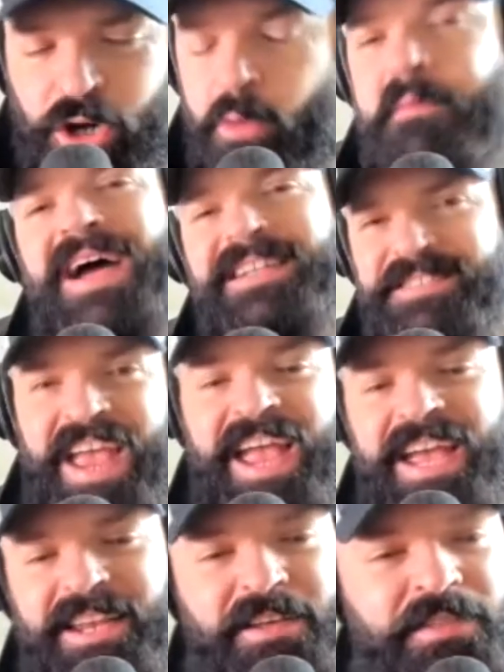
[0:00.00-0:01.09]
Joe
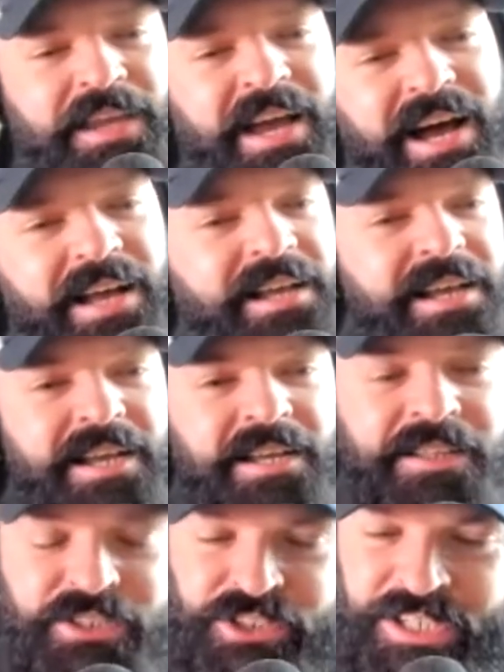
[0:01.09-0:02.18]
Montana, the uh,
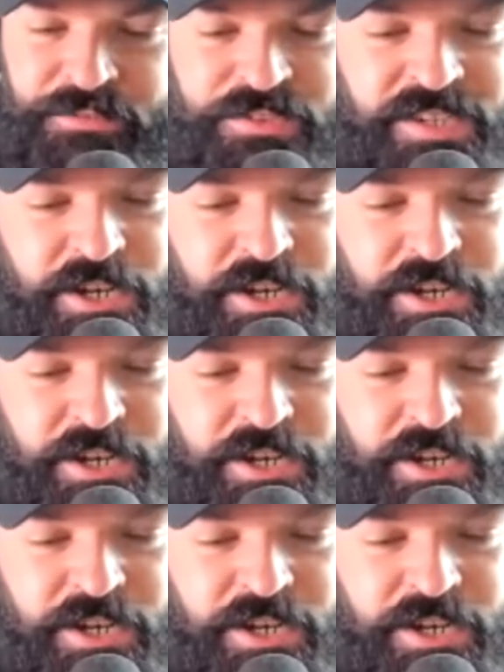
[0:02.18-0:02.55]
the Chiefs Kansas.